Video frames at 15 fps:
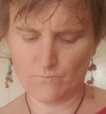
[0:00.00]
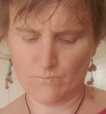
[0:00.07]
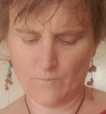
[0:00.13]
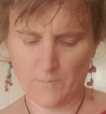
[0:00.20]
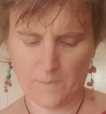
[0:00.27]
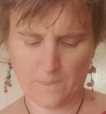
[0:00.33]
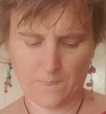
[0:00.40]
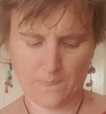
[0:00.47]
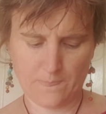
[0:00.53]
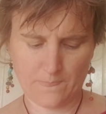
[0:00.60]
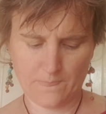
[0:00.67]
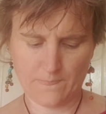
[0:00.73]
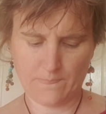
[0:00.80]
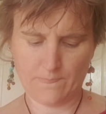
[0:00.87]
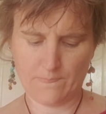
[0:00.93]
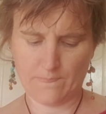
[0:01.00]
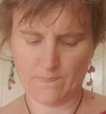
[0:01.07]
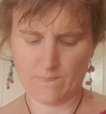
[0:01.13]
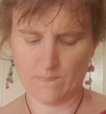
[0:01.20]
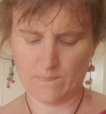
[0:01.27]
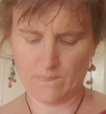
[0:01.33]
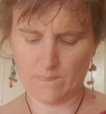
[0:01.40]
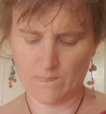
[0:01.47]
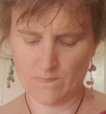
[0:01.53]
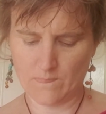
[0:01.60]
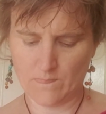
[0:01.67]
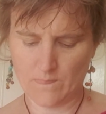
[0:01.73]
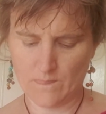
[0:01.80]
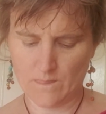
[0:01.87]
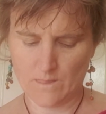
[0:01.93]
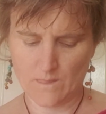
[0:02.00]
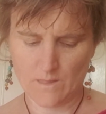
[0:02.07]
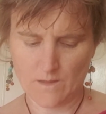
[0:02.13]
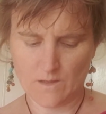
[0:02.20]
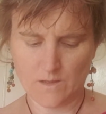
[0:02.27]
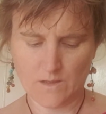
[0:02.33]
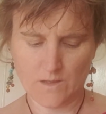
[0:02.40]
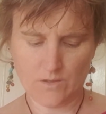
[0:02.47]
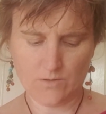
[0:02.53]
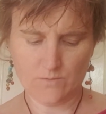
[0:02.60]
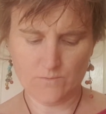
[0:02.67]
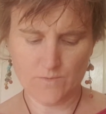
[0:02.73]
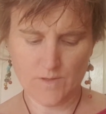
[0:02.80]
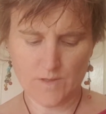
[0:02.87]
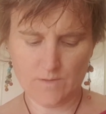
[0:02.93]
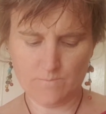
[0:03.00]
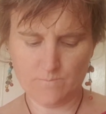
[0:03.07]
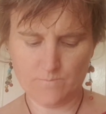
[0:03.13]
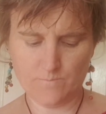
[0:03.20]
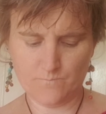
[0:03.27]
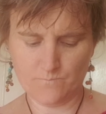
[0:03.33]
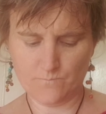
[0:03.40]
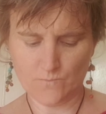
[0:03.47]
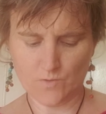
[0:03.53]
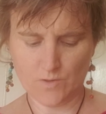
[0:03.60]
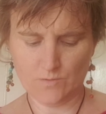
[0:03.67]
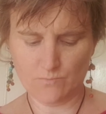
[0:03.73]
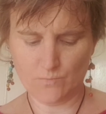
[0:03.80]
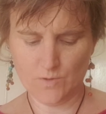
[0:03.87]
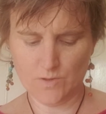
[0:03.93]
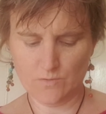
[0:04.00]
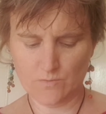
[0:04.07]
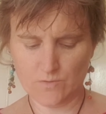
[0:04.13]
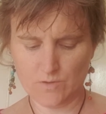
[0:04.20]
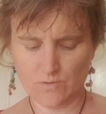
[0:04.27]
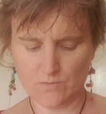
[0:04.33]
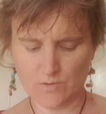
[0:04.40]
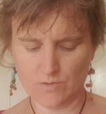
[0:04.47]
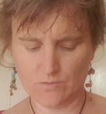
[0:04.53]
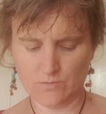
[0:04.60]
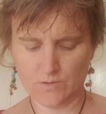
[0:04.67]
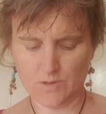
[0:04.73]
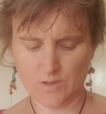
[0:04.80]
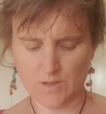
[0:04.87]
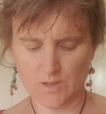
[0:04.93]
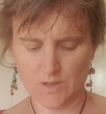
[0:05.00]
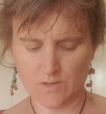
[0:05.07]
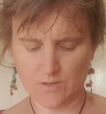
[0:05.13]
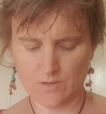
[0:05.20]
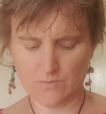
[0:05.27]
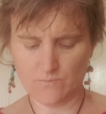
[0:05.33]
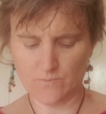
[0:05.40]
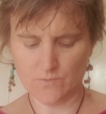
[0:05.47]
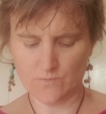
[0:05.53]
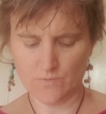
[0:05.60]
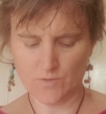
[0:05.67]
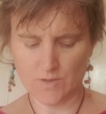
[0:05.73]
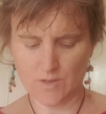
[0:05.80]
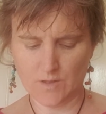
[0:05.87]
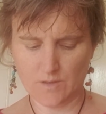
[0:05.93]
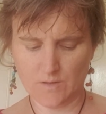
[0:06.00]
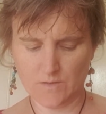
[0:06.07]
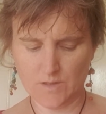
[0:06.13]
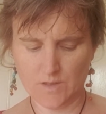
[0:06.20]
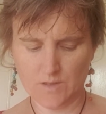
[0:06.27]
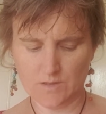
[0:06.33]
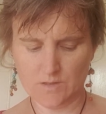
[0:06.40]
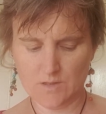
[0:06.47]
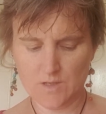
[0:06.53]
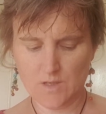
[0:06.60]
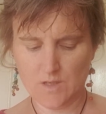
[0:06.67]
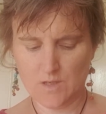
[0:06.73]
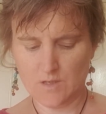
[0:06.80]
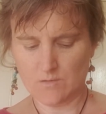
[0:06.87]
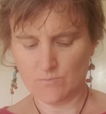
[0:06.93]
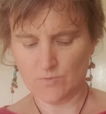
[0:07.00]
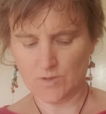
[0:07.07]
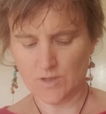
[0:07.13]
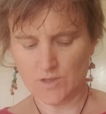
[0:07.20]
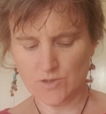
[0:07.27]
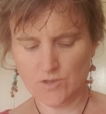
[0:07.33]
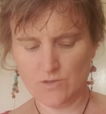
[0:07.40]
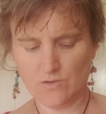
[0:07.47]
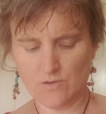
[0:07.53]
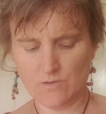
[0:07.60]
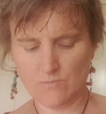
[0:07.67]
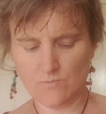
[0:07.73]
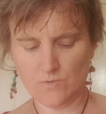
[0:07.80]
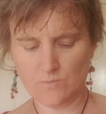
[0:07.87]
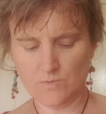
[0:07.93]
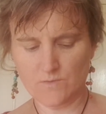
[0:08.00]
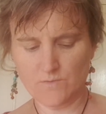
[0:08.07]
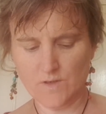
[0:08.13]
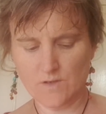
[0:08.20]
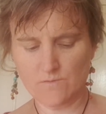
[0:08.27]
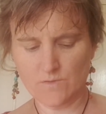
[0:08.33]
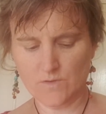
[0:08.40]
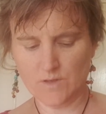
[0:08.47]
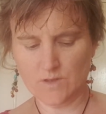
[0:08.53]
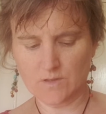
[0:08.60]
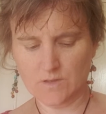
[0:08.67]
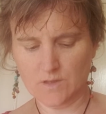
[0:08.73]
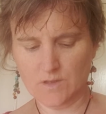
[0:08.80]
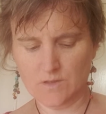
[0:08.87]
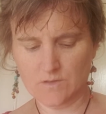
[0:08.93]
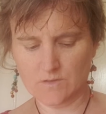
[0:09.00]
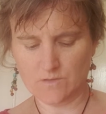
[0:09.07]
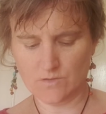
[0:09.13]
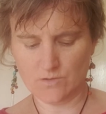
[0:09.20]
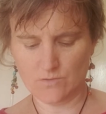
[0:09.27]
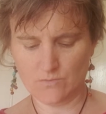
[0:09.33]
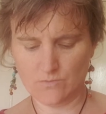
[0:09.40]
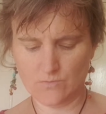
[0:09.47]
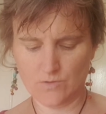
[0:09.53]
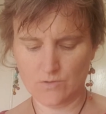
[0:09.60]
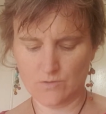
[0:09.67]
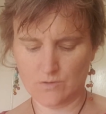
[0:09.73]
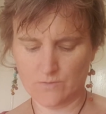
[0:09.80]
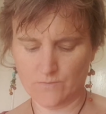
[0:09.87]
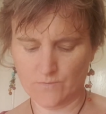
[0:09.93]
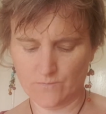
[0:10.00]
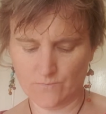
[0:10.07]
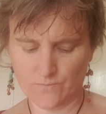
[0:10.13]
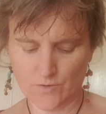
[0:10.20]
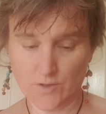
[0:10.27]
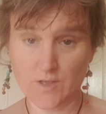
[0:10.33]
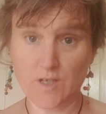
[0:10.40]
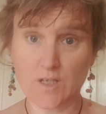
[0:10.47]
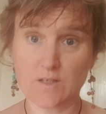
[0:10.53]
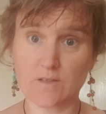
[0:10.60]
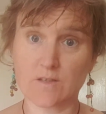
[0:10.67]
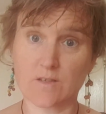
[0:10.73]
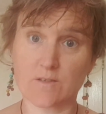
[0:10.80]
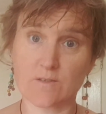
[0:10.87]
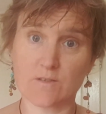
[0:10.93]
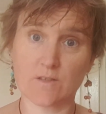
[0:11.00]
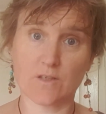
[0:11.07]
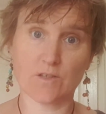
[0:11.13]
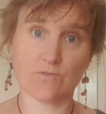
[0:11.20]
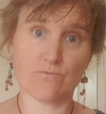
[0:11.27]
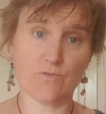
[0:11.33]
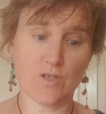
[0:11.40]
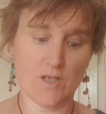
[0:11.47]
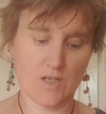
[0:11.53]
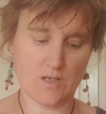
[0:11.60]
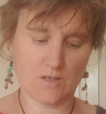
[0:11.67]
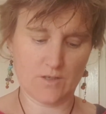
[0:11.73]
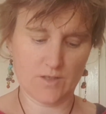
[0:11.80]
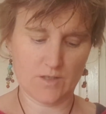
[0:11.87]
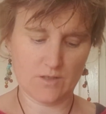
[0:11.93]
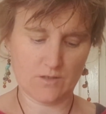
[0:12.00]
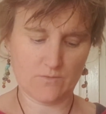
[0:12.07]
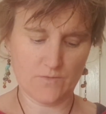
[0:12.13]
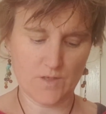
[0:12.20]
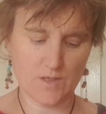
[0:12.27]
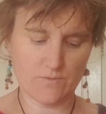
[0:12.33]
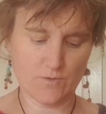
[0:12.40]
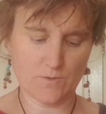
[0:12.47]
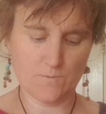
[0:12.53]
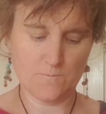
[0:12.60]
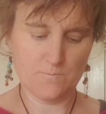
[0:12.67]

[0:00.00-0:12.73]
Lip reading: I love, we use coconut oil at home for a variety of things, but one of my favourite things is to cook fried eggs in it. I really like the flavour.